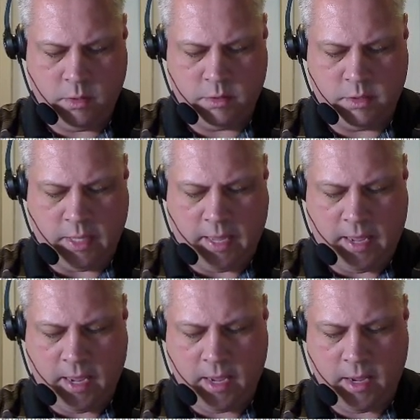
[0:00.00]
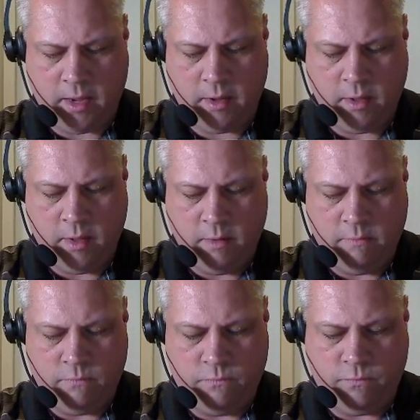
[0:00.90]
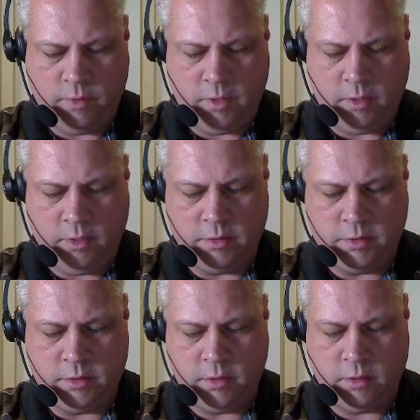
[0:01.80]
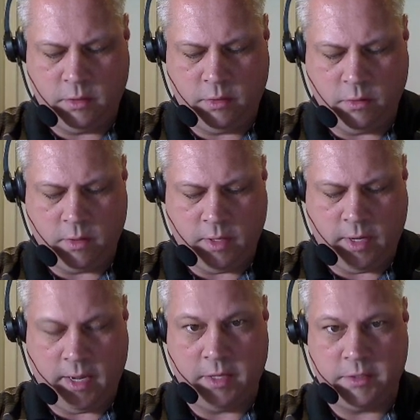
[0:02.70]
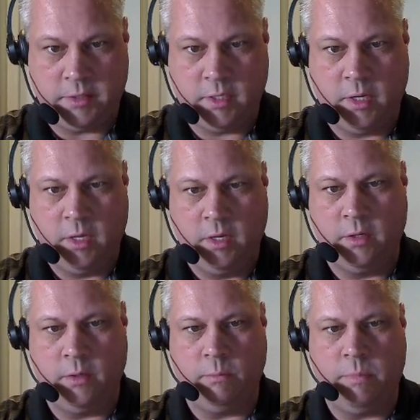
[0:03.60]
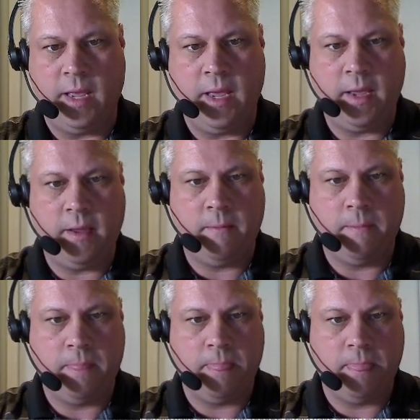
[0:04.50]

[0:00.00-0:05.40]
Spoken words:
Is the high fees you're asked to pay.